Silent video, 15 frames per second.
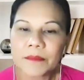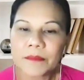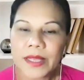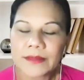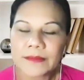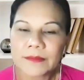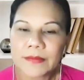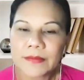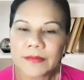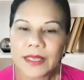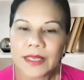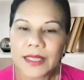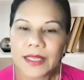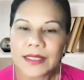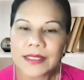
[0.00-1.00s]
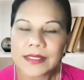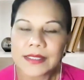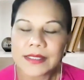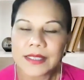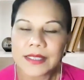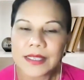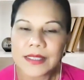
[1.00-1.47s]
But it
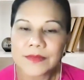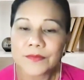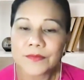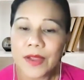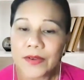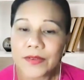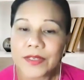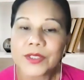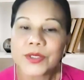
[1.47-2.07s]
is very